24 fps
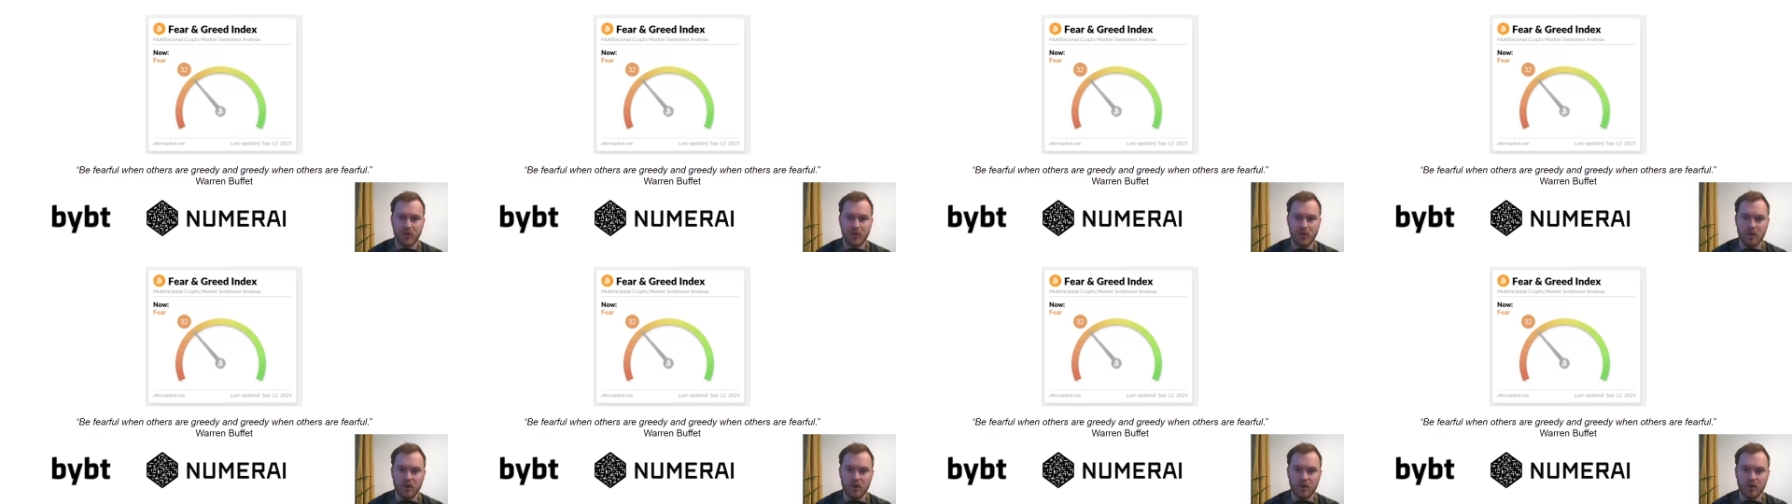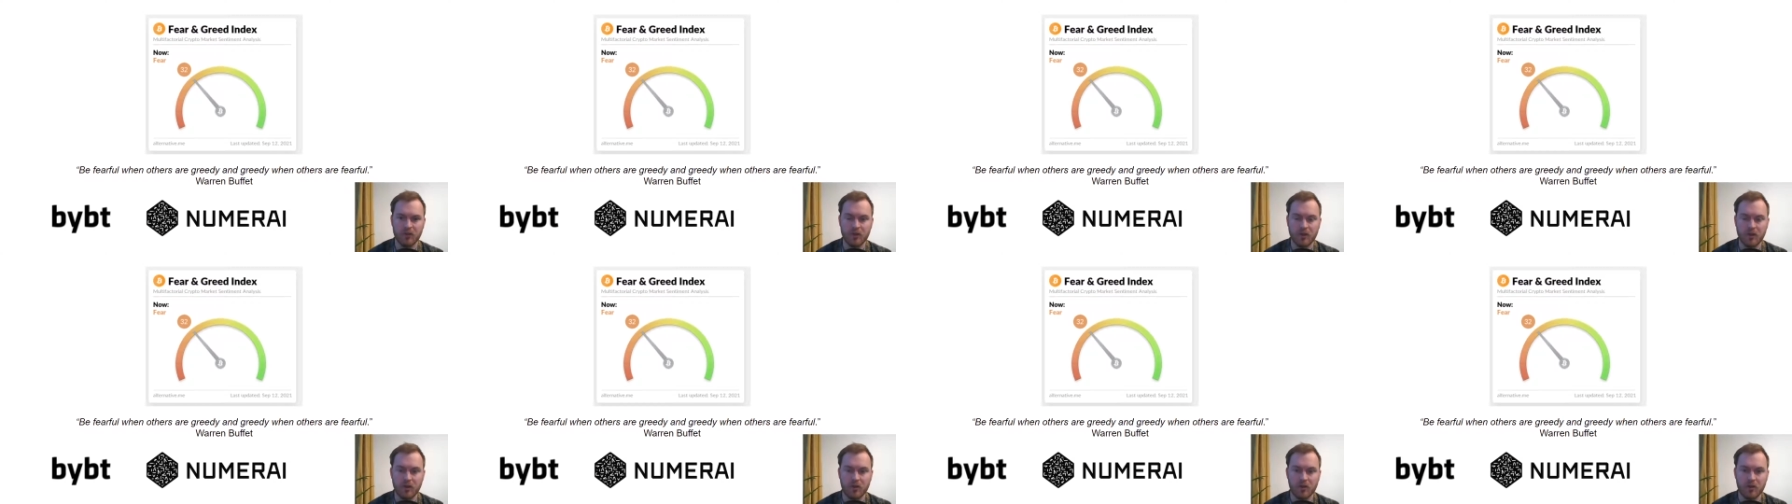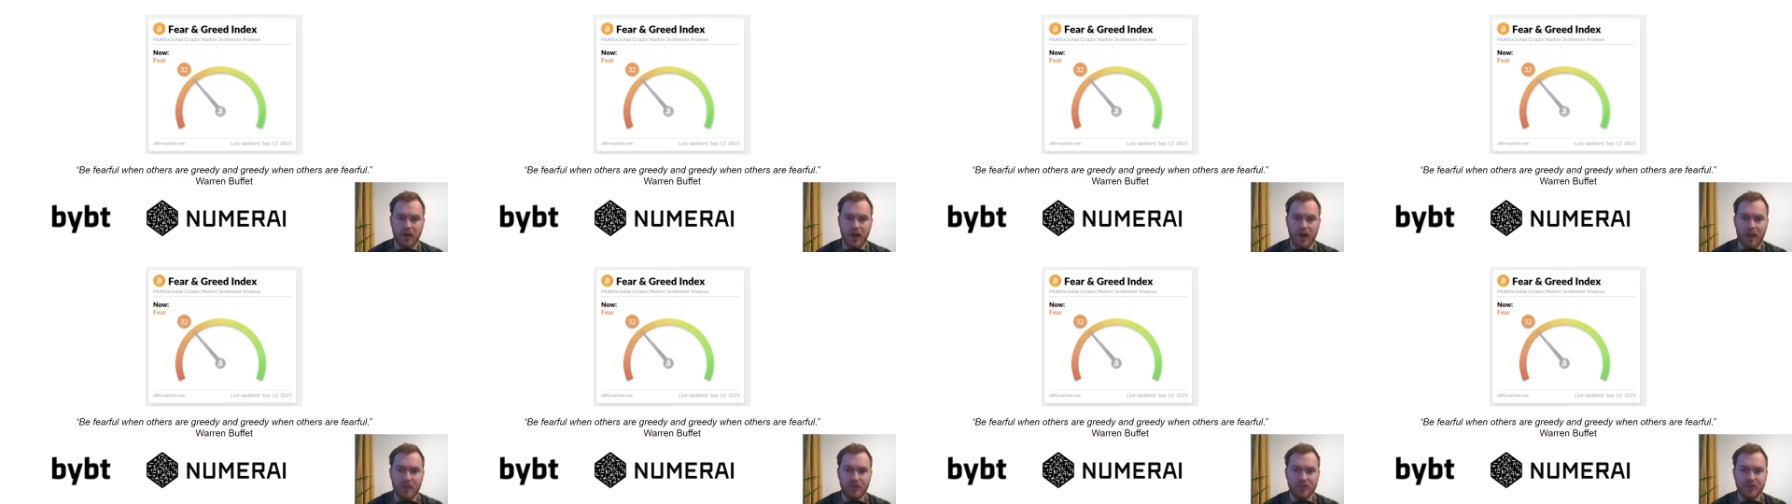So,
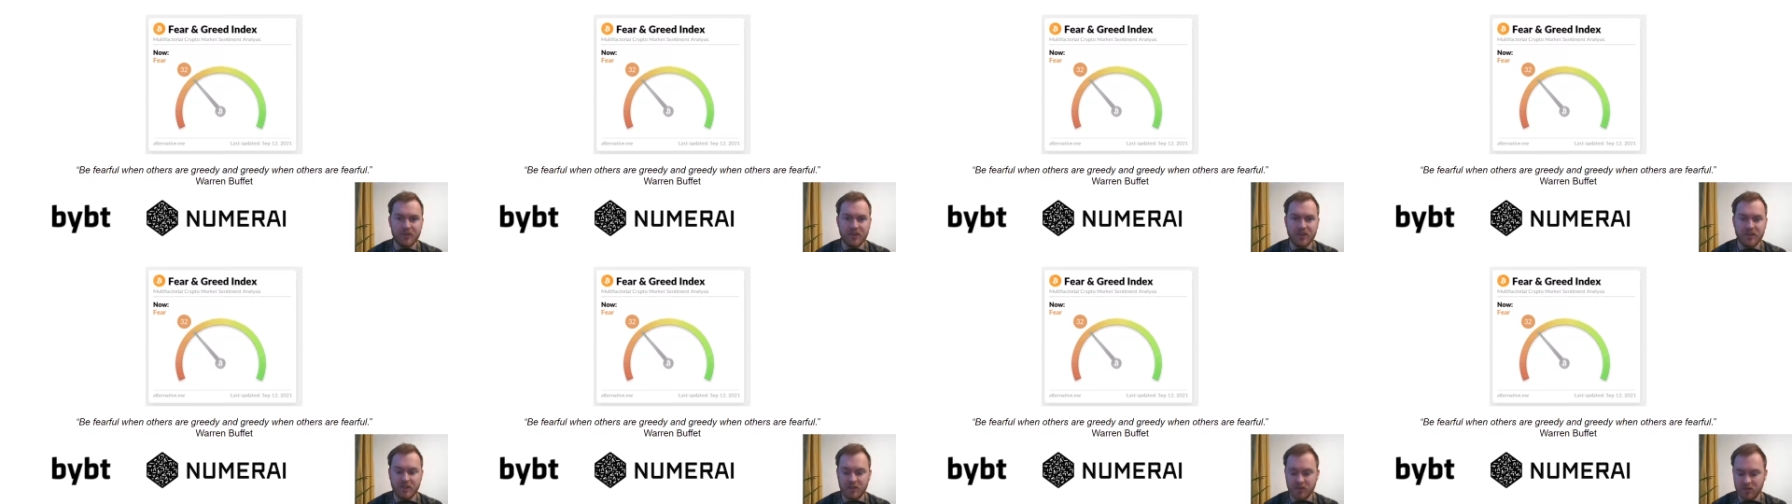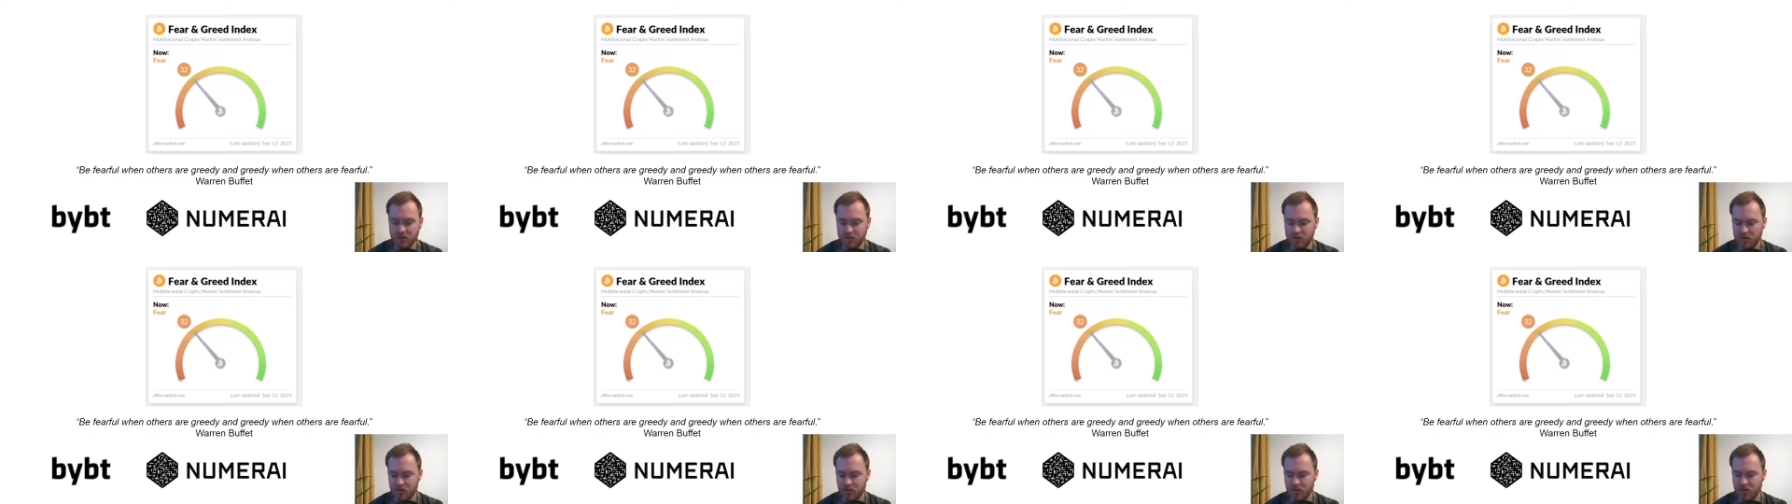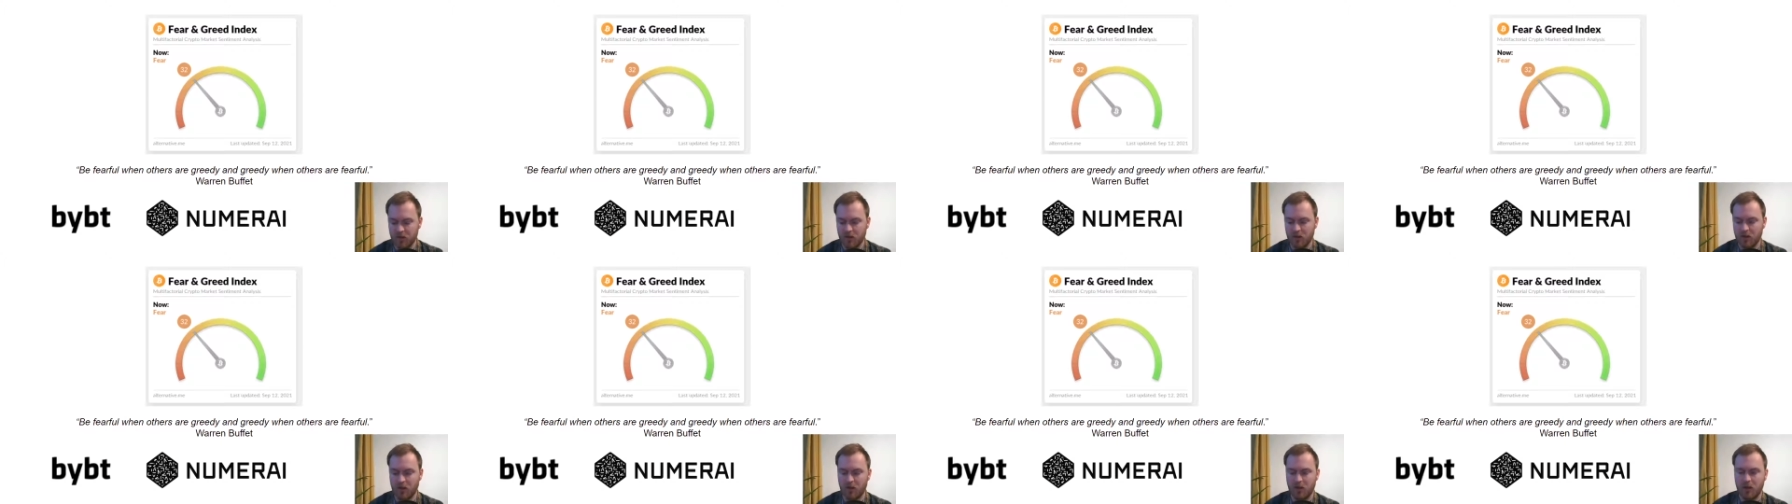I've seen
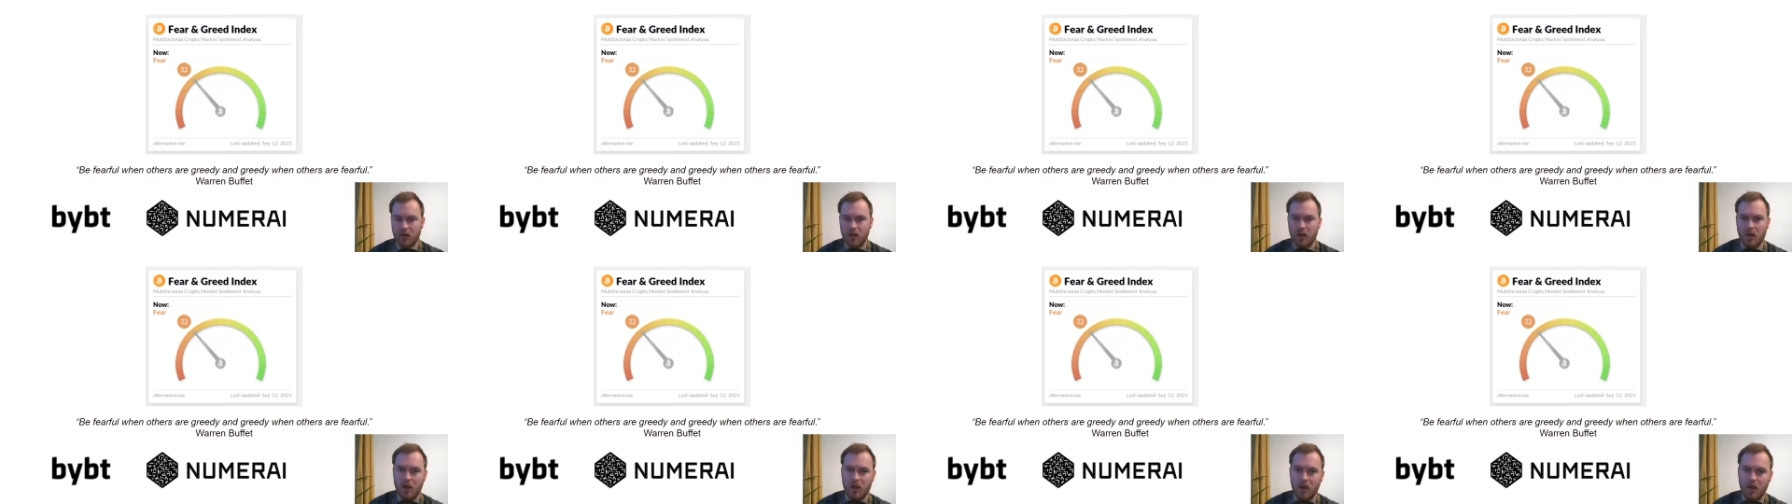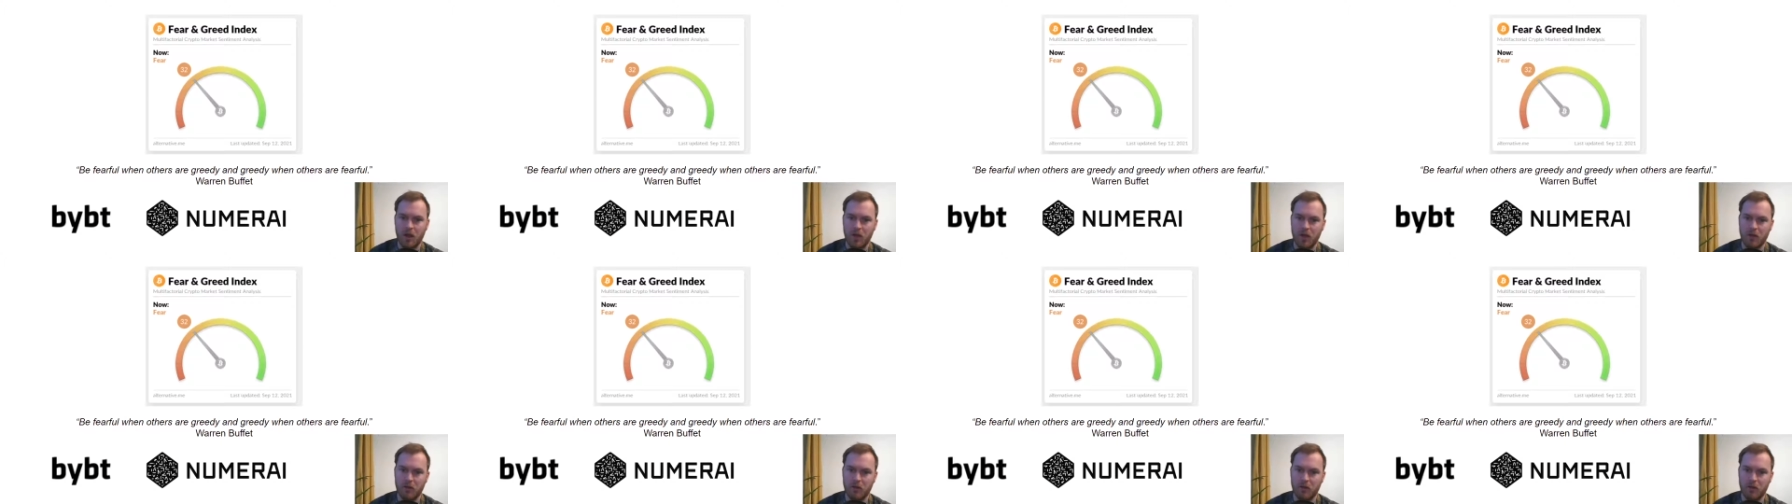a lot